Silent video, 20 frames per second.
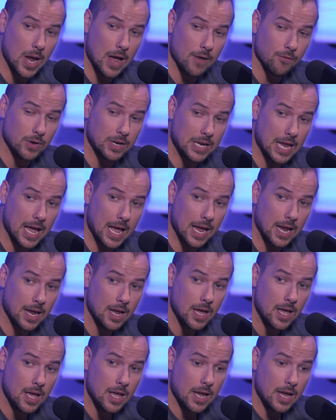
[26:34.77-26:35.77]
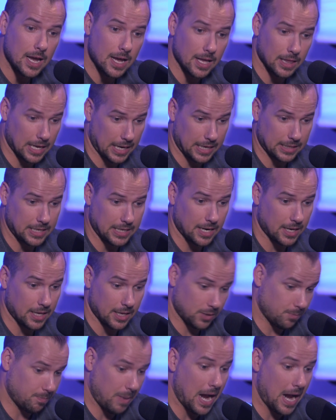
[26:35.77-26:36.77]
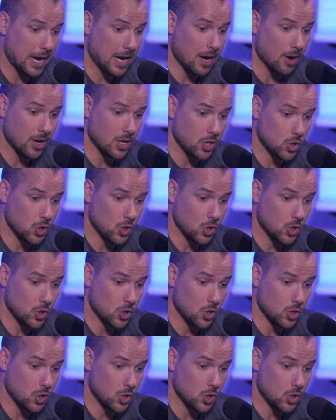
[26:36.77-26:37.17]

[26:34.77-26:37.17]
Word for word: every day, like I said, it's binary.